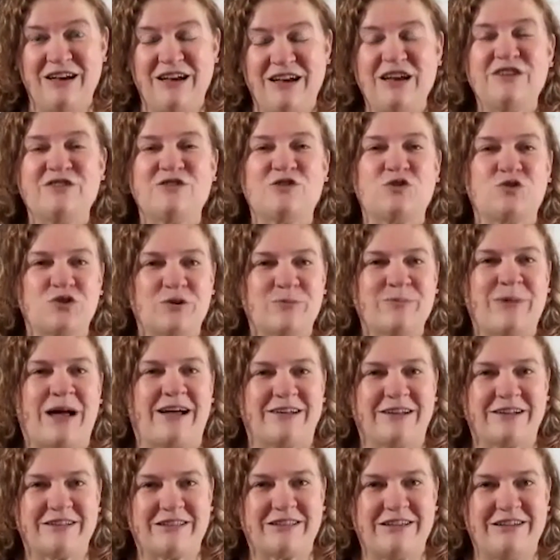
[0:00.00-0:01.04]
is
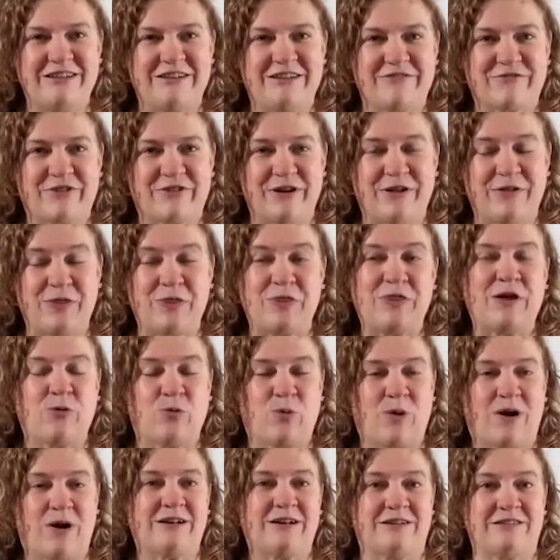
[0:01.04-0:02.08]
dramatically different than
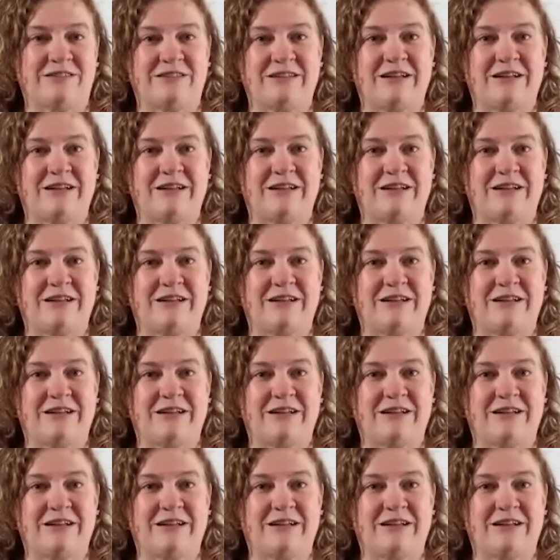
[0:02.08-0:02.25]
what it's